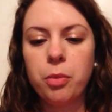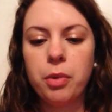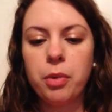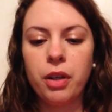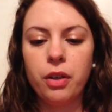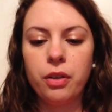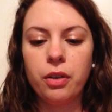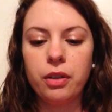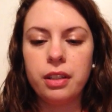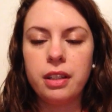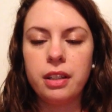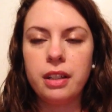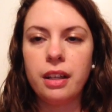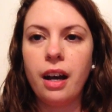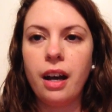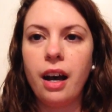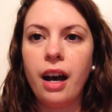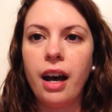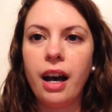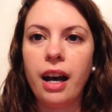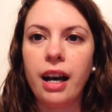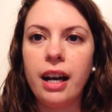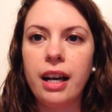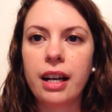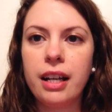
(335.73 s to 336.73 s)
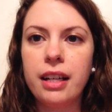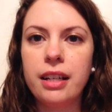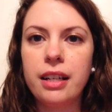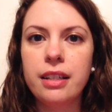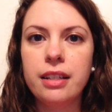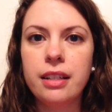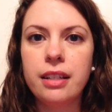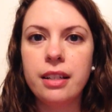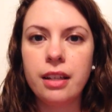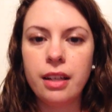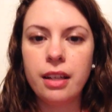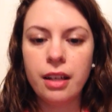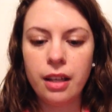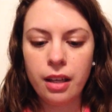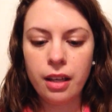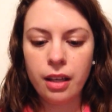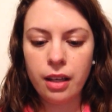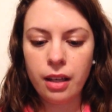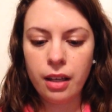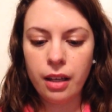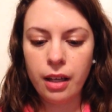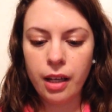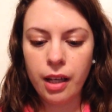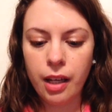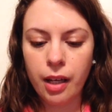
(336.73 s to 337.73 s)
to be good to hide
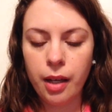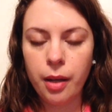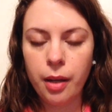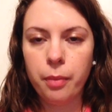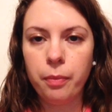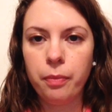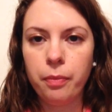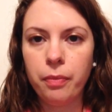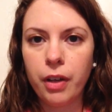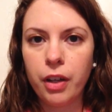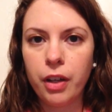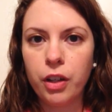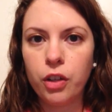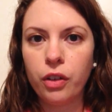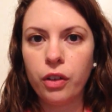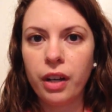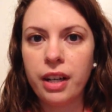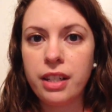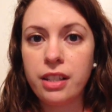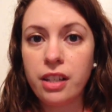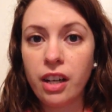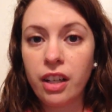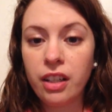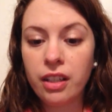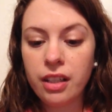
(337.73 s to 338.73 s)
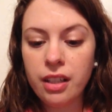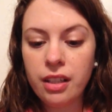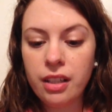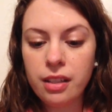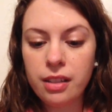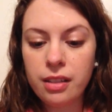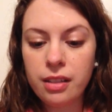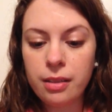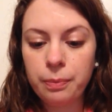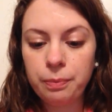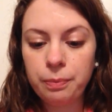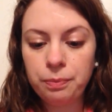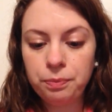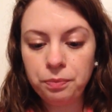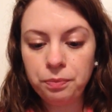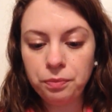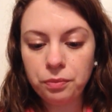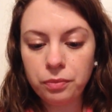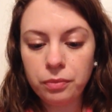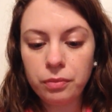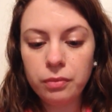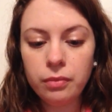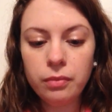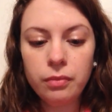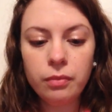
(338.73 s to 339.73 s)
um, under eye darkness.
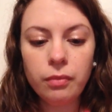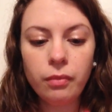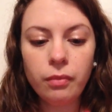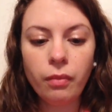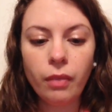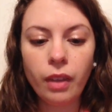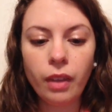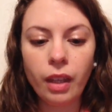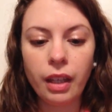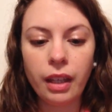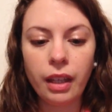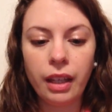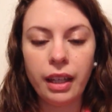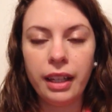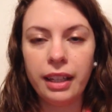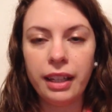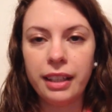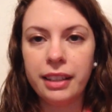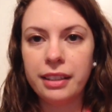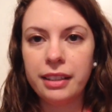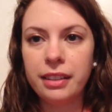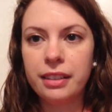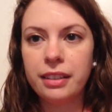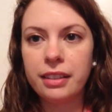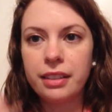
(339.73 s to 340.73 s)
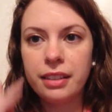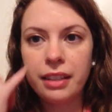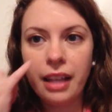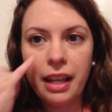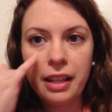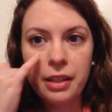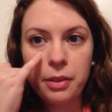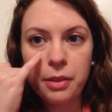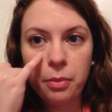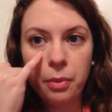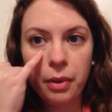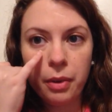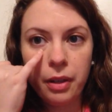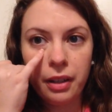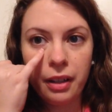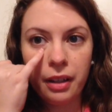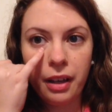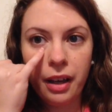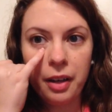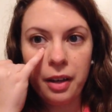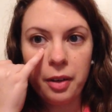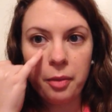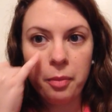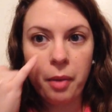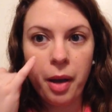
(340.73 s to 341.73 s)
And that's what
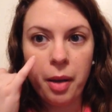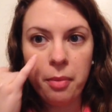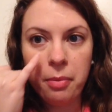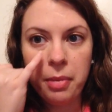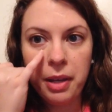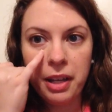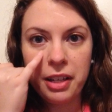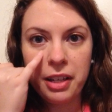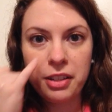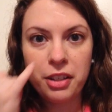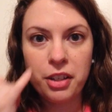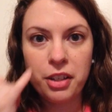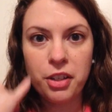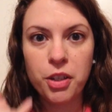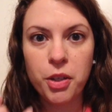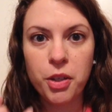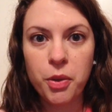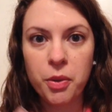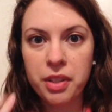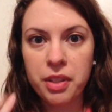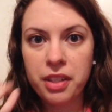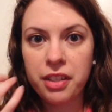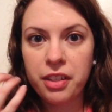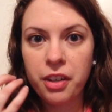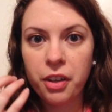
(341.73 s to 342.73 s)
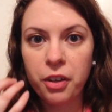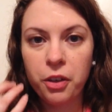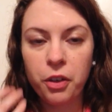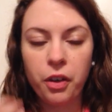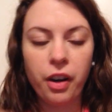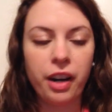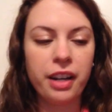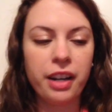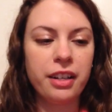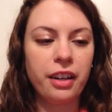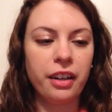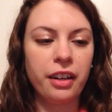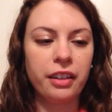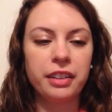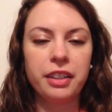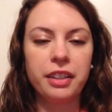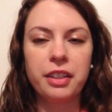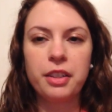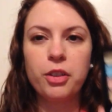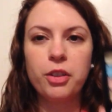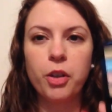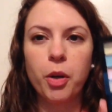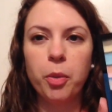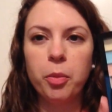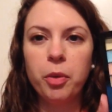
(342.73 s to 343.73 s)
kind of my biggest issue is, is under eye
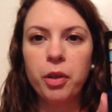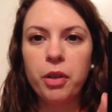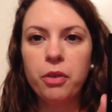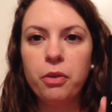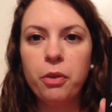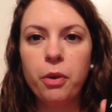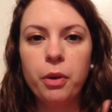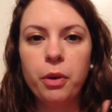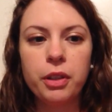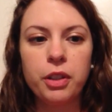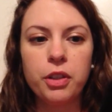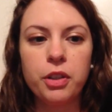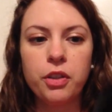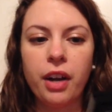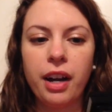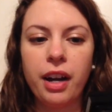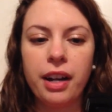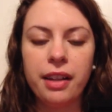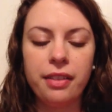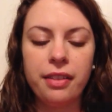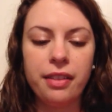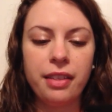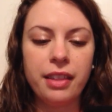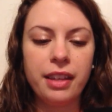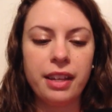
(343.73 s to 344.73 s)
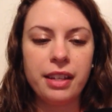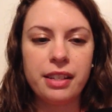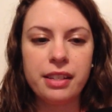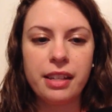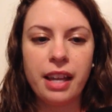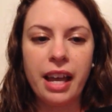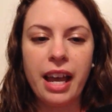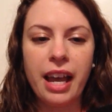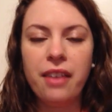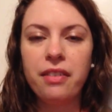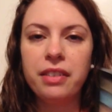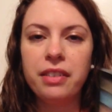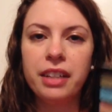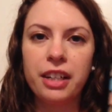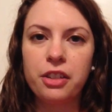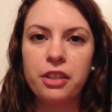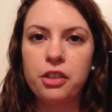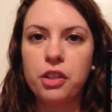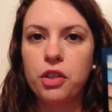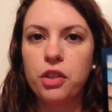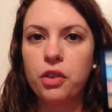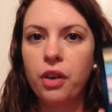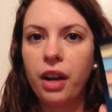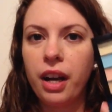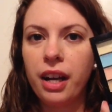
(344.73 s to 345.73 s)
darkness. So I'm looking forward to trying this. I haven't
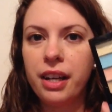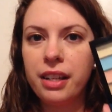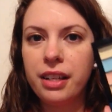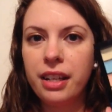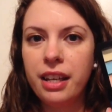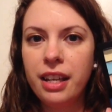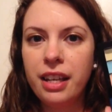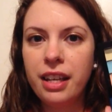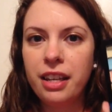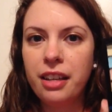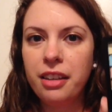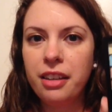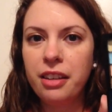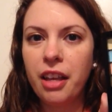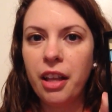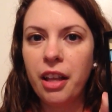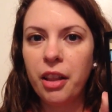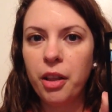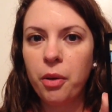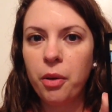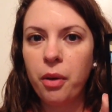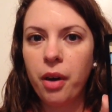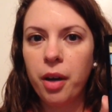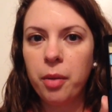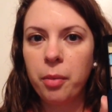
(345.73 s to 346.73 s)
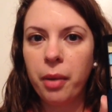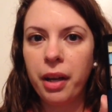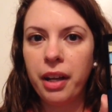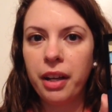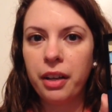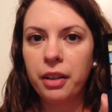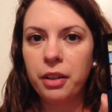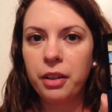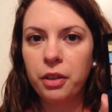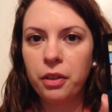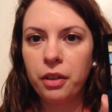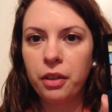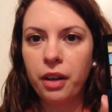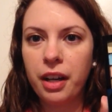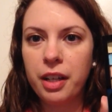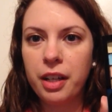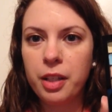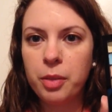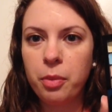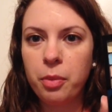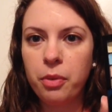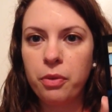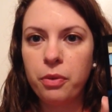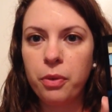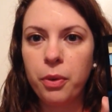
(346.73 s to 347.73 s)
actually tried yellow on my under eyes
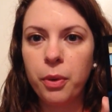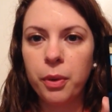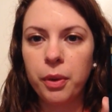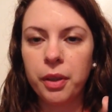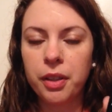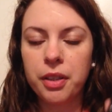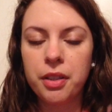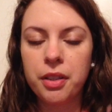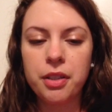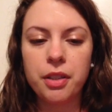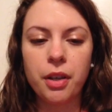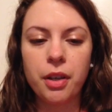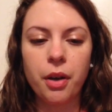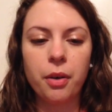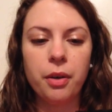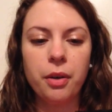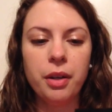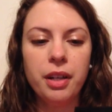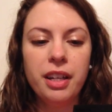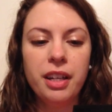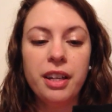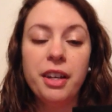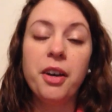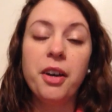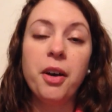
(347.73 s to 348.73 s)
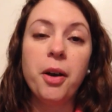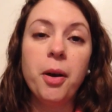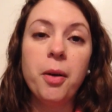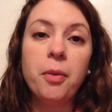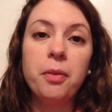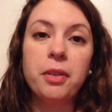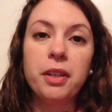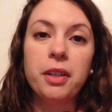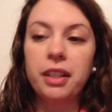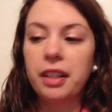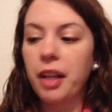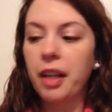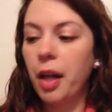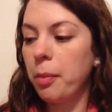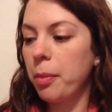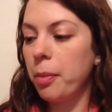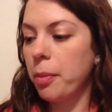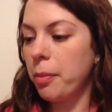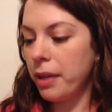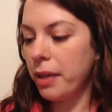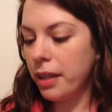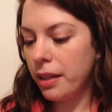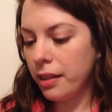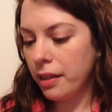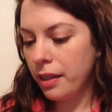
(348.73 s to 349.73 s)
before, so hopefully it'll help a
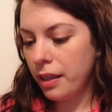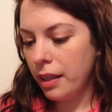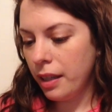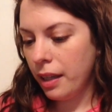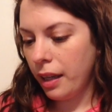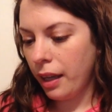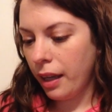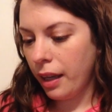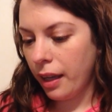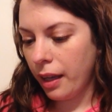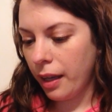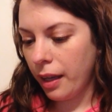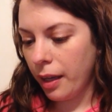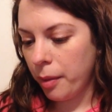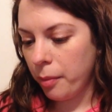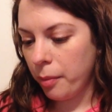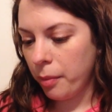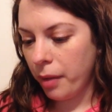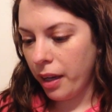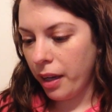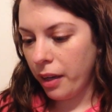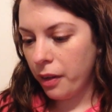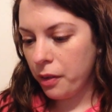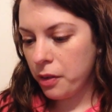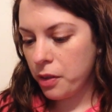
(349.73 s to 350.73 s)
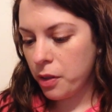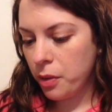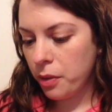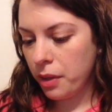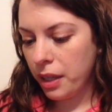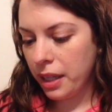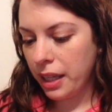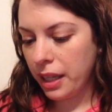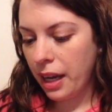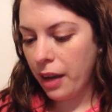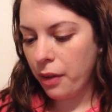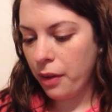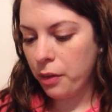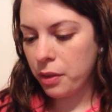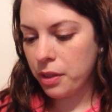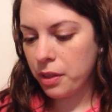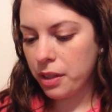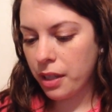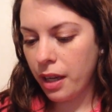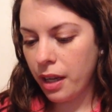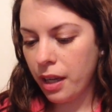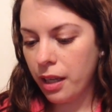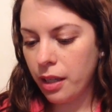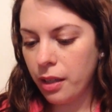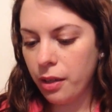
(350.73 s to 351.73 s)
bit. Um, I also like how there's
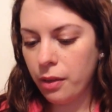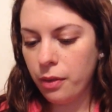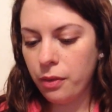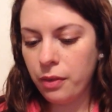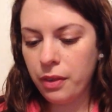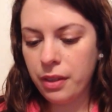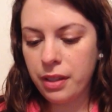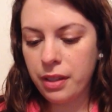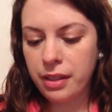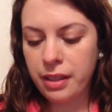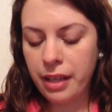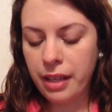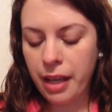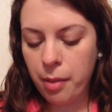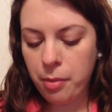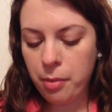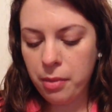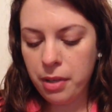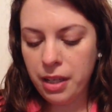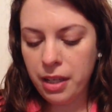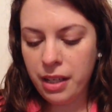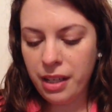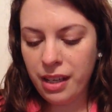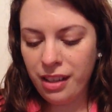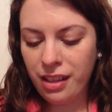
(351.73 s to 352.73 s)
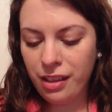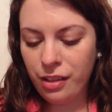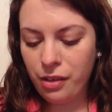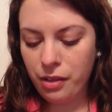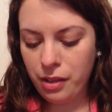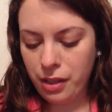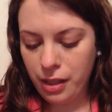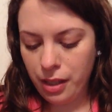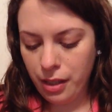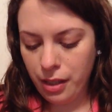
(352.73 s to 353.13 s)
kind of a salmony color in